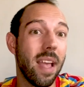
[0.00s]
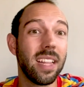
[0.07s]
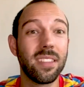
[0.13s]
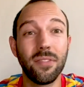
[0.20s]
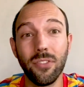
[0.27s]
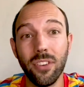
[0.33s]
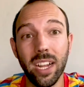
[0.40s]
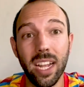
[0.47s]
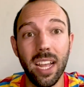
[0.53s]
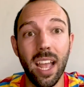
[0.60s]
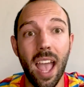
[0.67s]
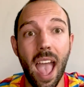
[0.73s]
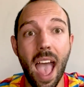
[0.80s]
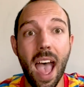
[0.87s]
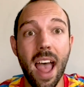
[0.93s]
It's
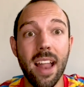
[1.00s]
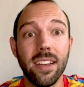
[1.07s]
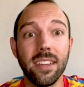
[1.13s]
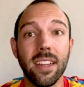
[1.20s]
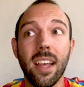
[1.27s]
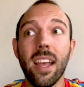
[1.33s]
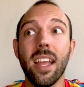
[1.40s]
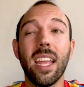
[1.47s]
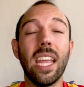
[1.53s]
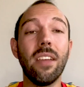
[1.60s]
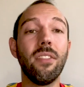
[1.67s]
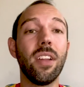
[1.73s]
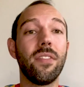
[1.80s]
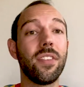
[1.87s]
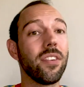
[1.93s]
free, and
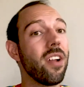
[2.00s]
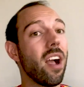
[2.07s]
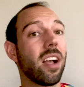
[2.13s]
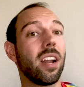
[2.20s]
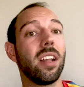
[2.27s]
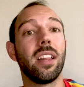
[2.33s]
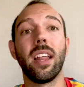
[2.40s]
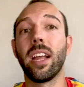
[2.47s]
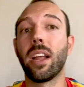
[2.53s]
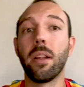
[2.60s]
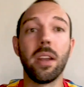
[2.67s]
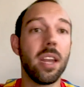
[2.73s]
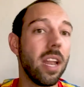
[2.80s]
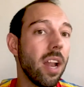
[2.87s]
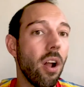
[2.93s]
even if you're not gonna like
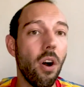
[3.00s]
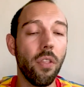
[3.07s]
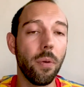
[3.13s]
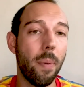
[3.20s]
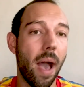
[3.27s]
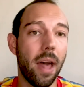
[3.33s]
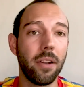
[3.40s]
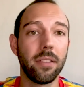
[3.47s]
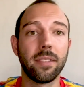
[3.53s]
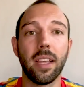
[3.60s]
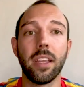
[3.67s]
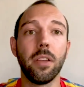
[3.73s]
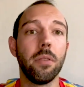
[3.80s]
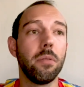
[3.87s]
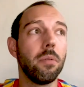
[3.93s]
knit all the patterns
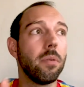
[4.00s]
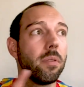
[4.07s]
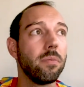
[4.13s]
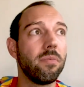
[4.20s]
that you